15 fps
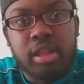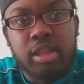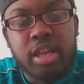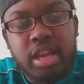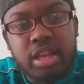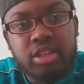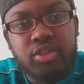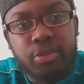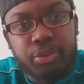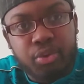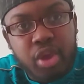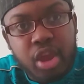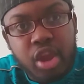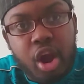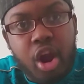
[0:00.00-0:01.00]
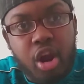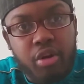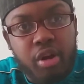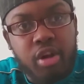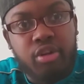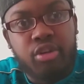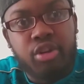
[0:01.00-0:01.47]
these three
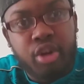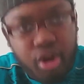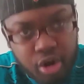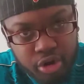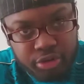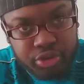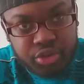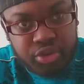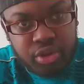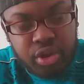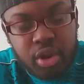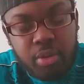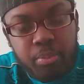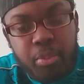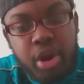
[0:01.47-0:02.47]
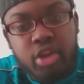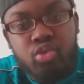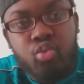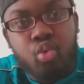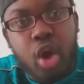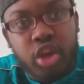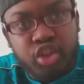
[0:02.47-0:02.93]
are a curse:
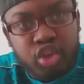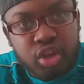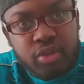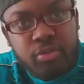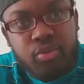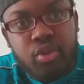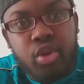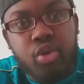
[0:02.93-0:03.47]
brainwashing,